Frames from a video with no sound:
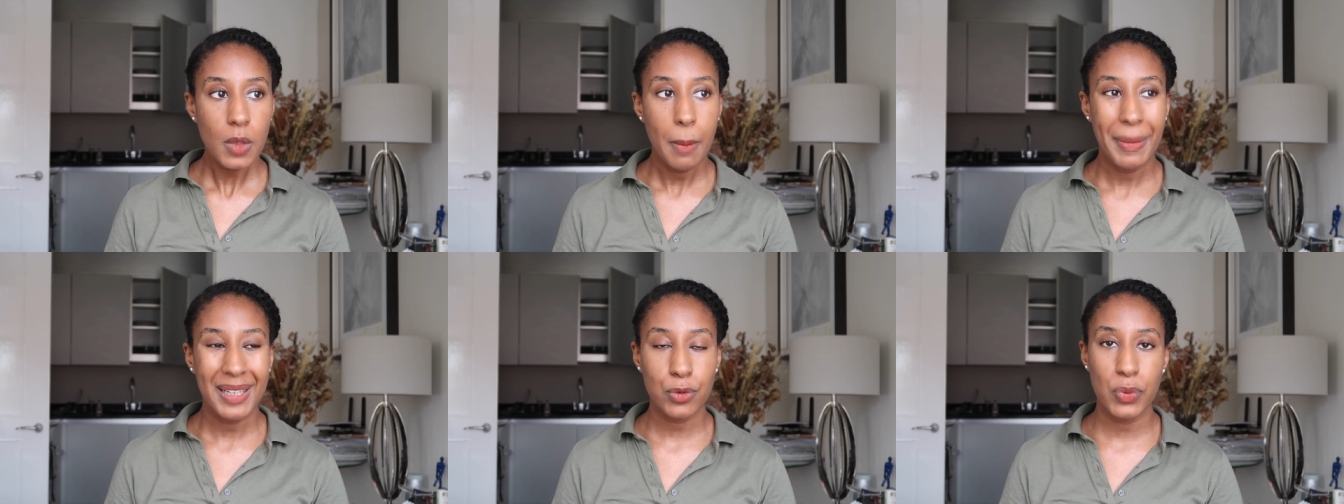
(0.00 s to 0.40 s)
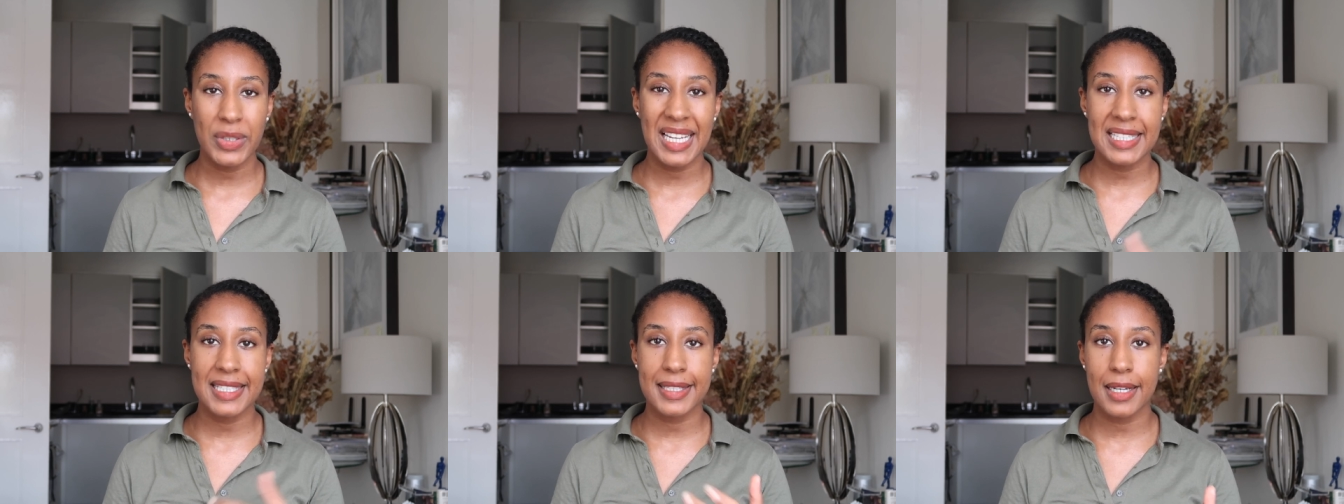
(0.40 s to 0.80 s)
but
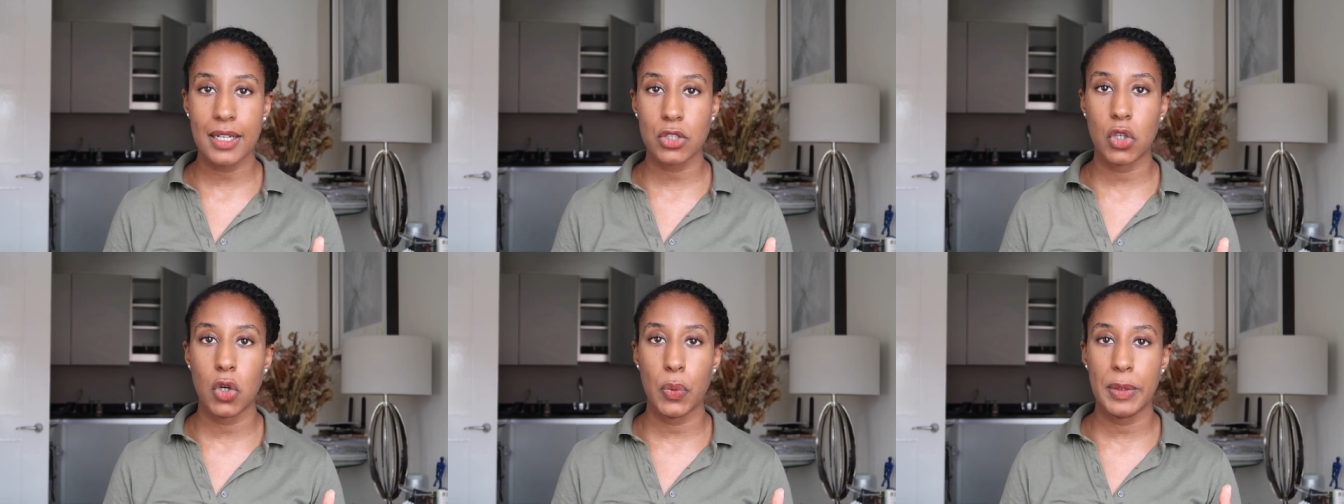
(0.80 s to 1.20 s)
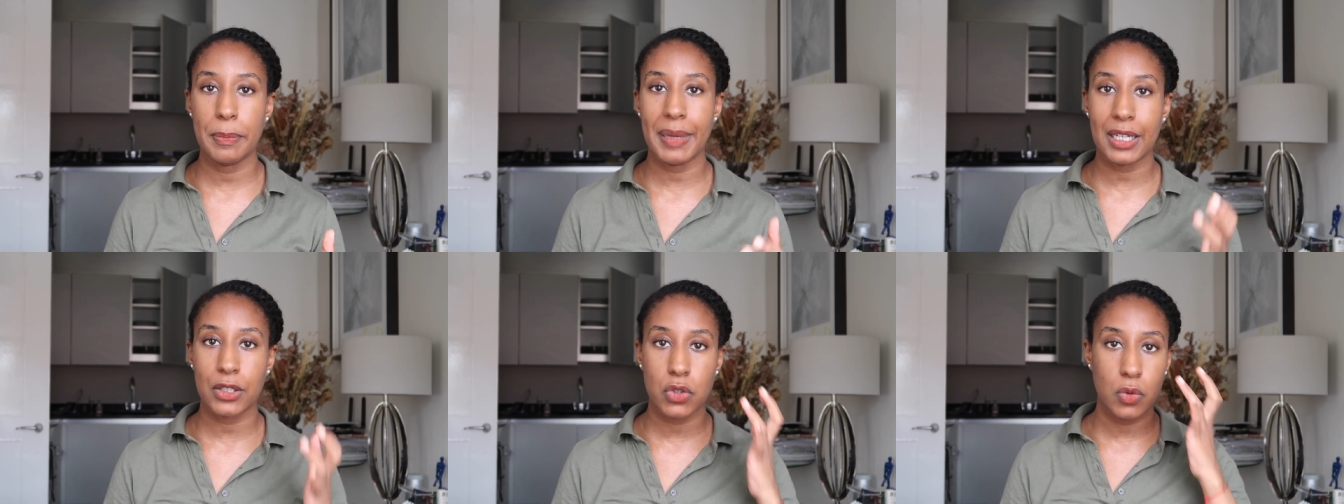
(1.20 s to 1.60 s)
when I start going
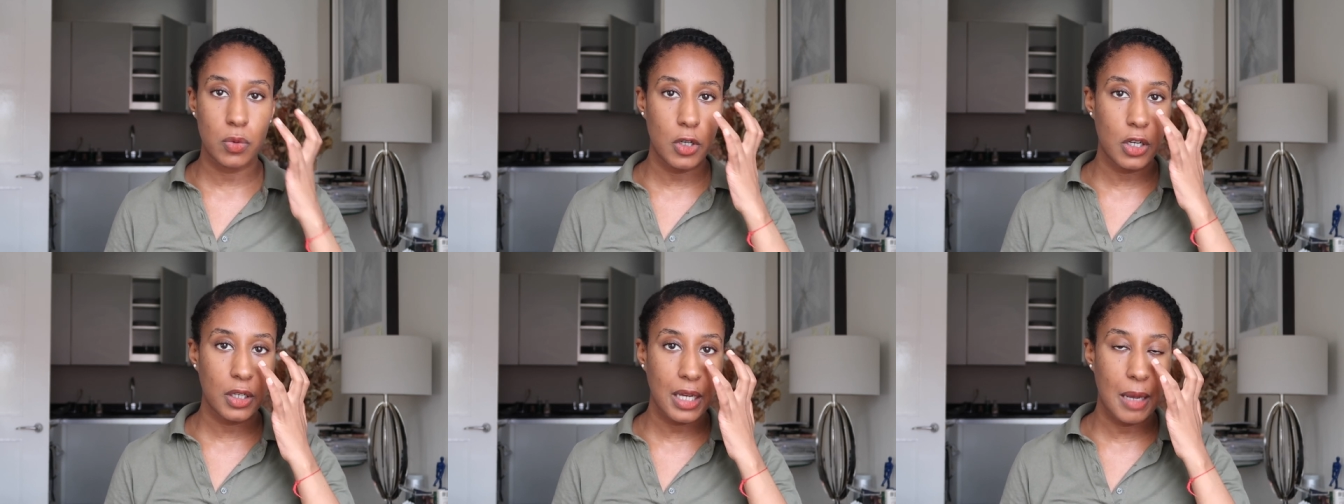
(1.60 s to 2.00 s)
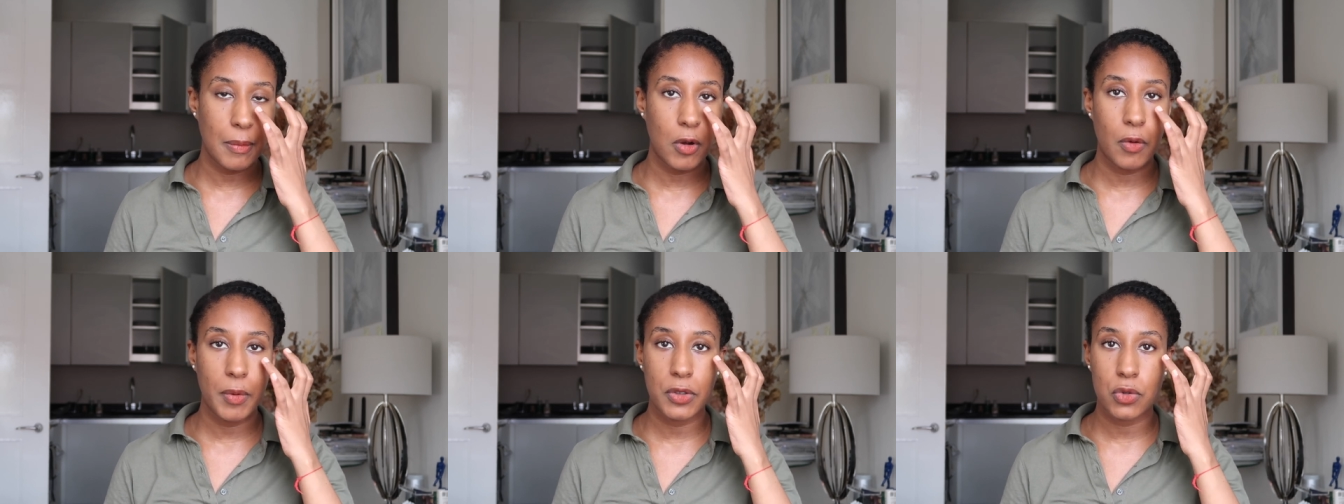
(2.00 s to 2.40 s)
back to work, I'm
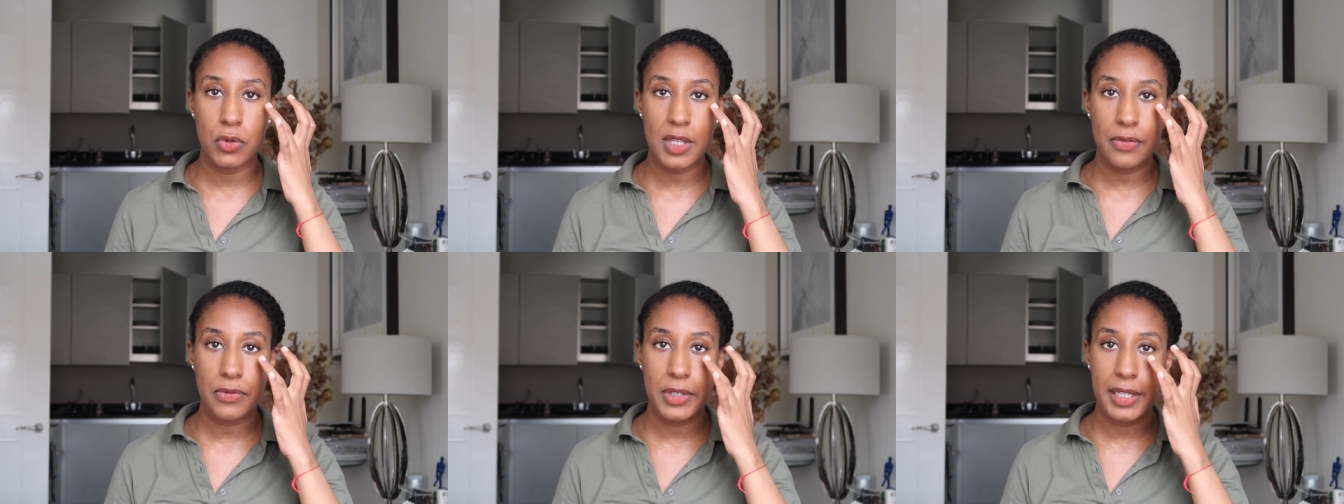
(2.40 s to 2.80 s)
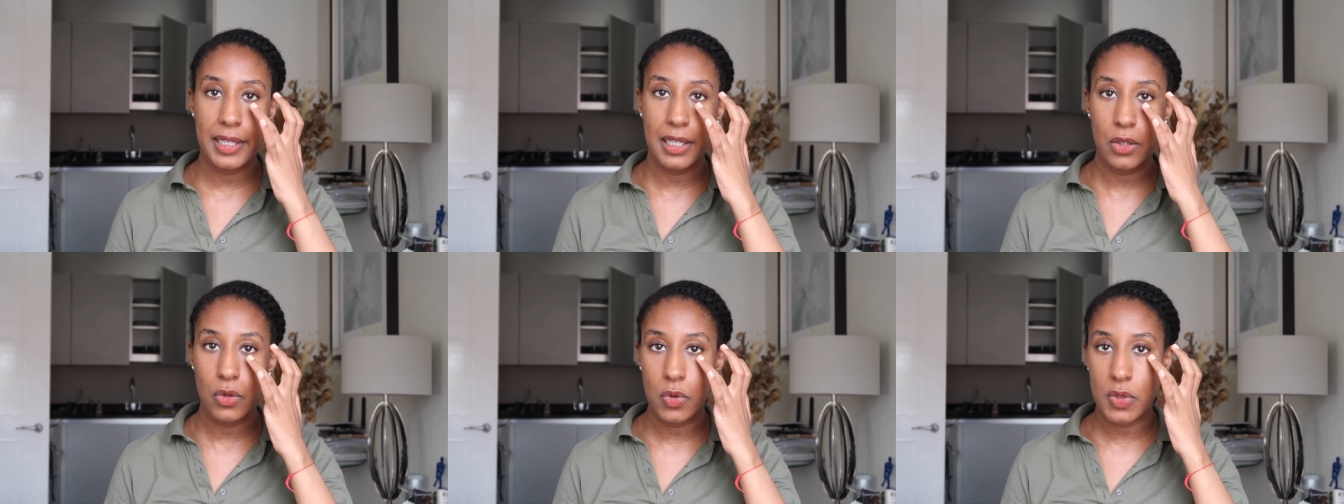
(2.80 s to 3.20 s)
going to
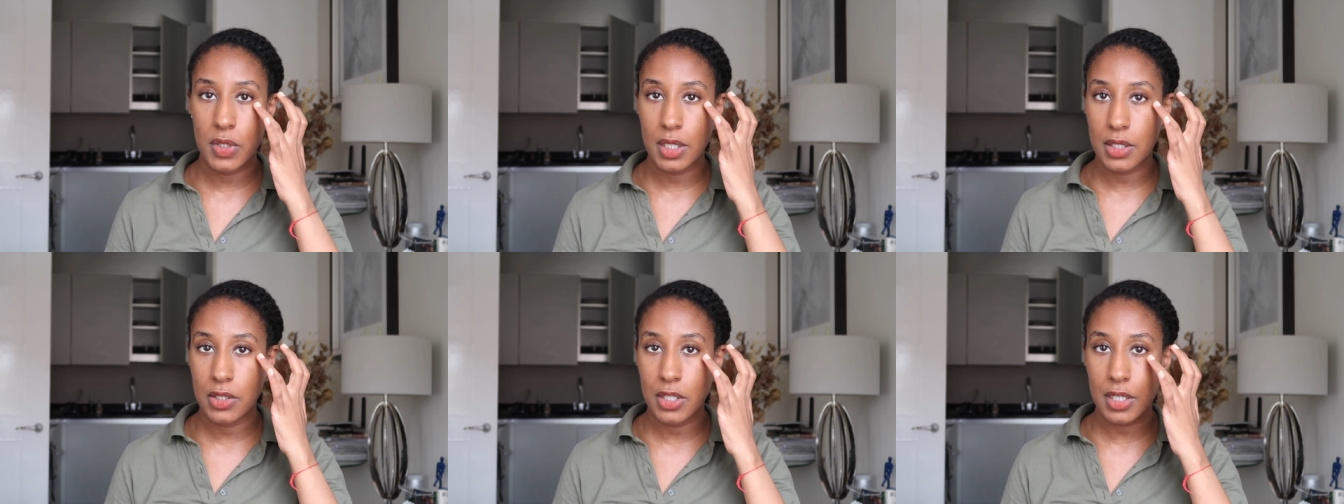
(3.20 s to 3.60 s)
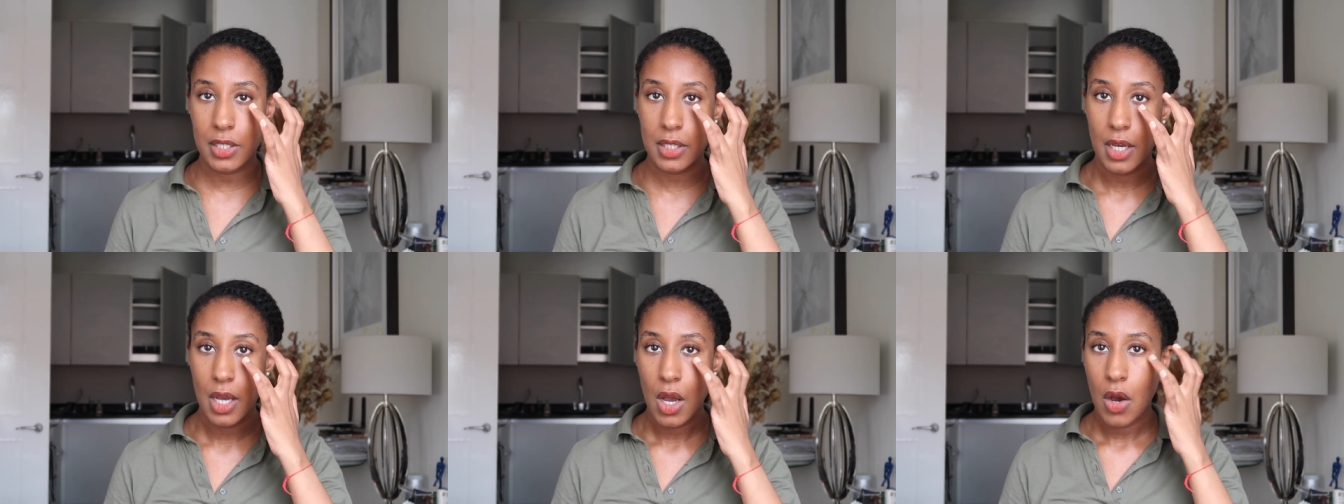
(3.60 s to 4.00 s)
definitely use it
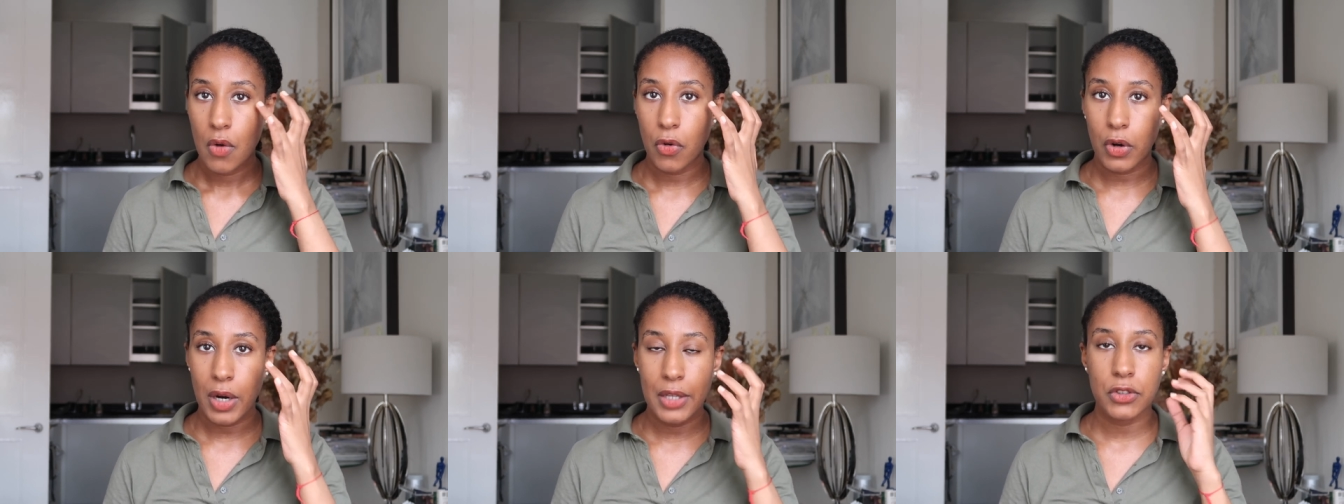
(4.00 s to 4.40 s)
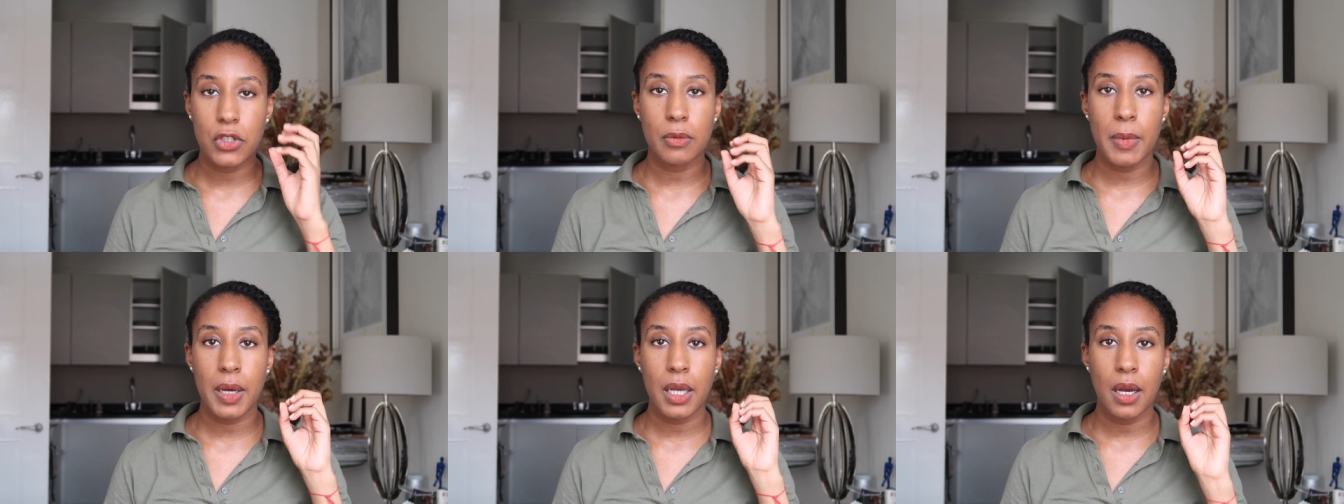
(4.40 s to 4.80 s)
just for
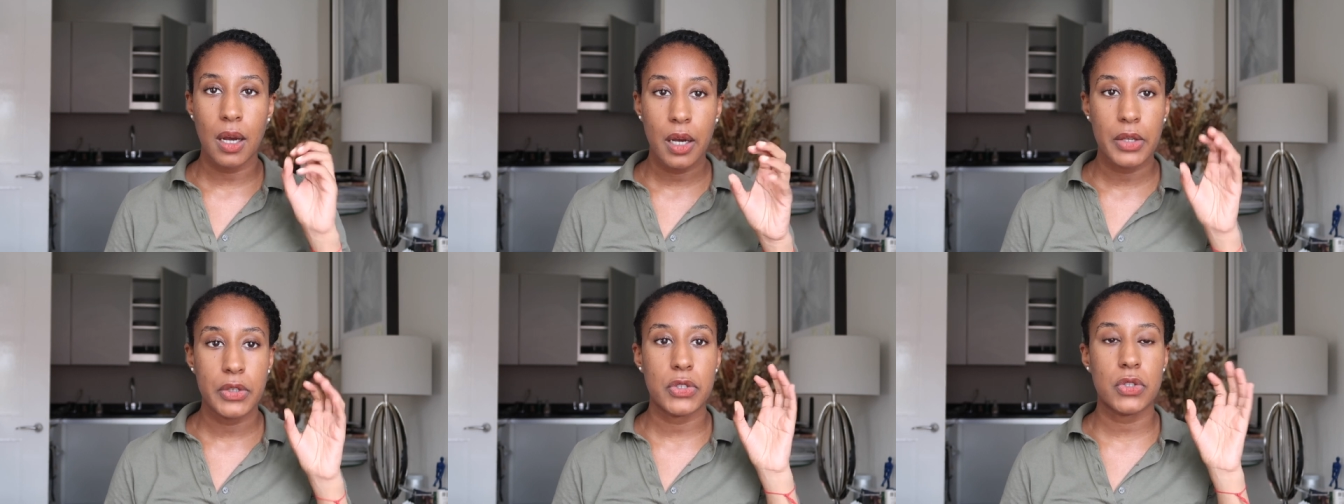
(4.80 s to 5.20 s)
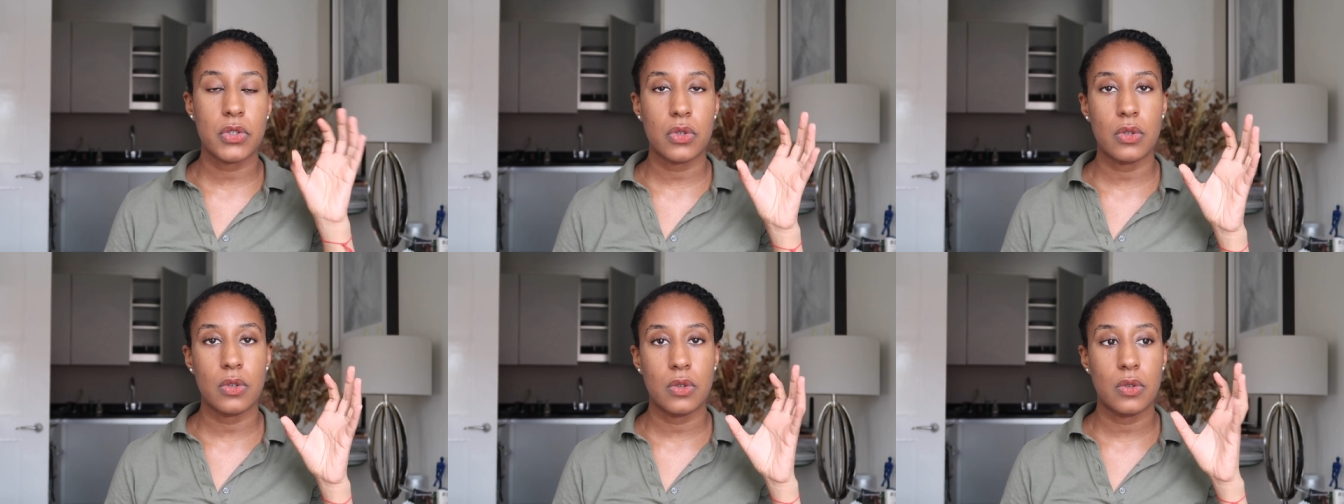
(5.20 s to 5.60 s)
under my eyes
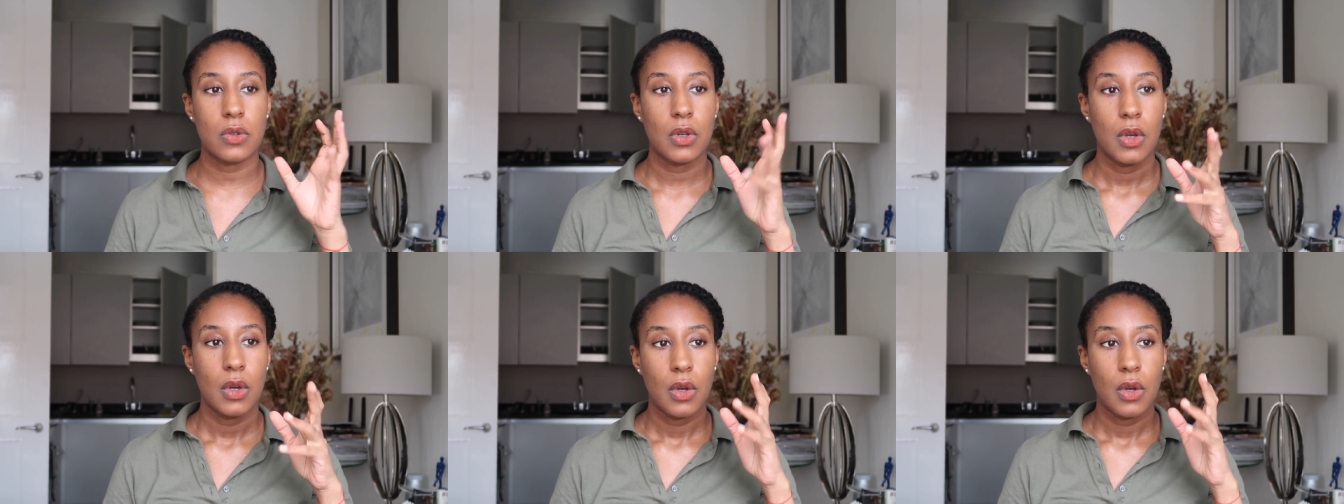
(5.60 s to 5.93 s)
to,